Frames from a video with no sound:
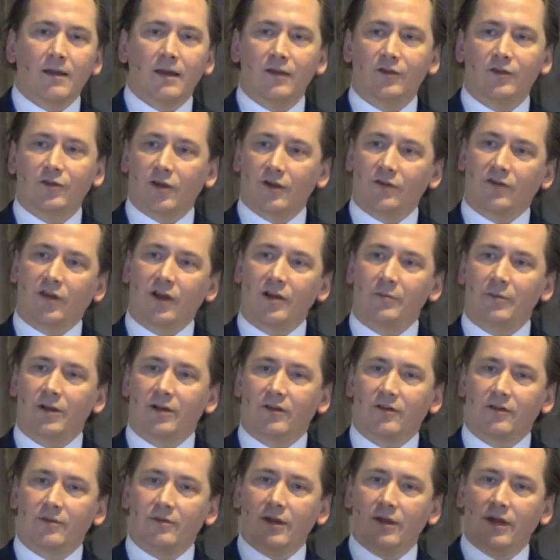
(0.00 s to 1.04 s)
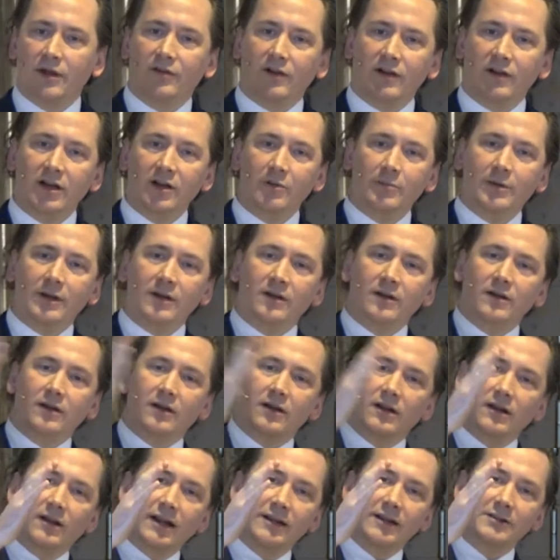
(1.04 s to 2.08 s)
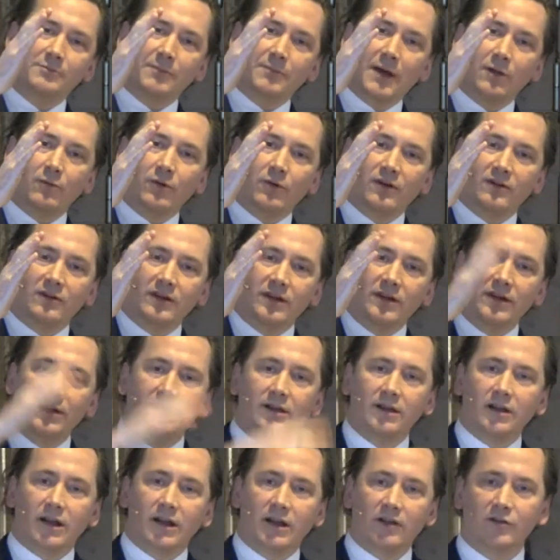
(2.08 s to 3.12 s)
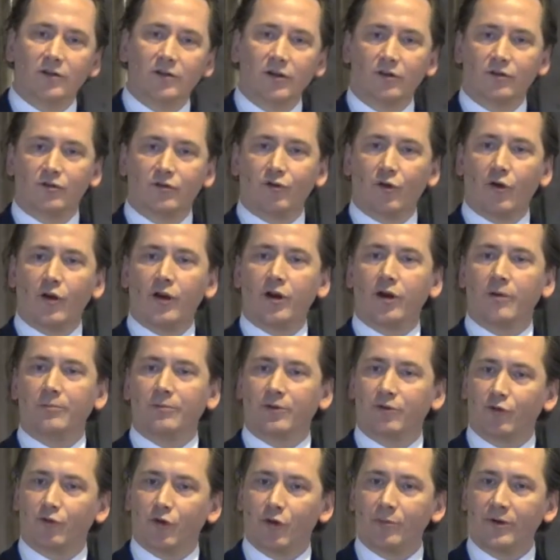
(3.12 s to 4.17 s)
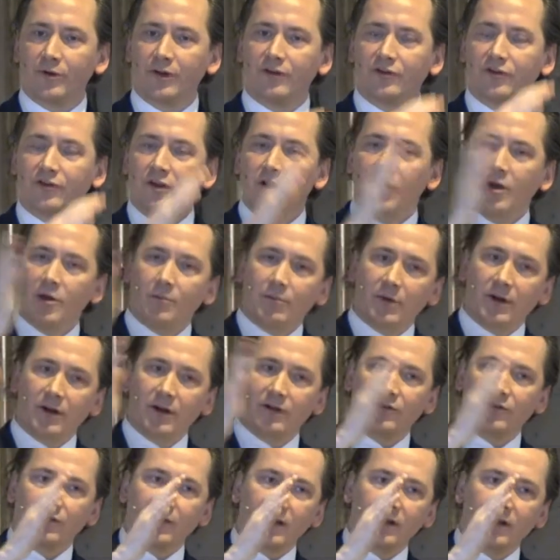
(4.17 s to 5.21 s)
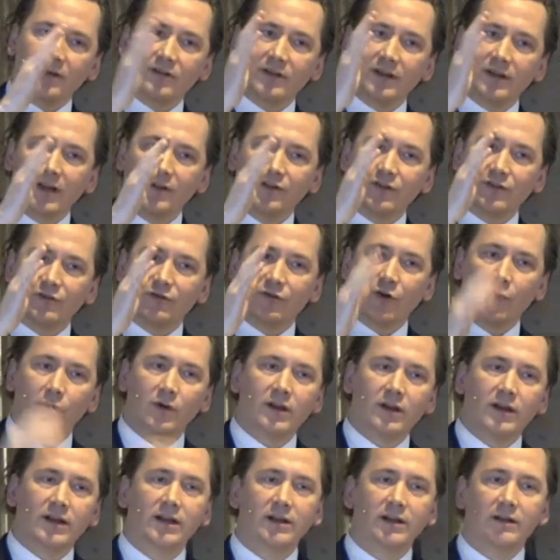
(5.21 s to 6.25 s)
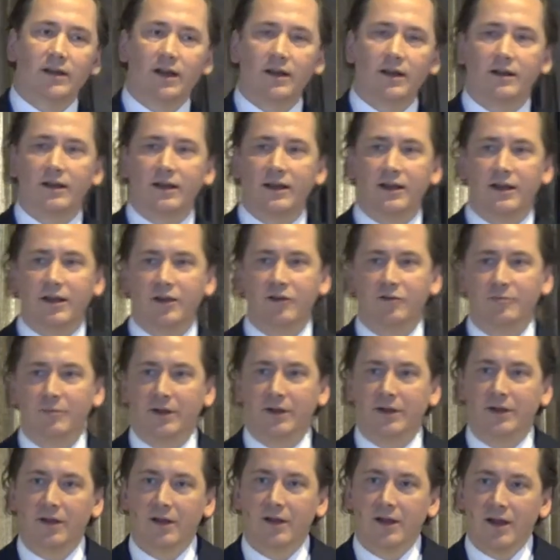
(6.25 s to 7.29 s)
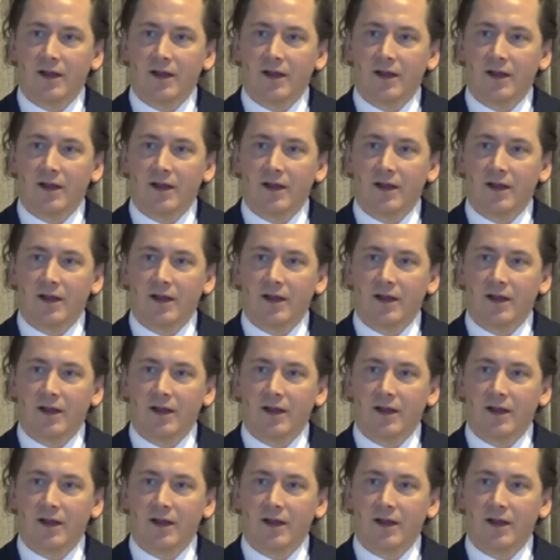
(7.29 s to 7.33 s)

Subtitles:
is containment. It's a little bit less backwards leaning. It's not drawing up the drawbridge, but it's less forward-leaning than engagement.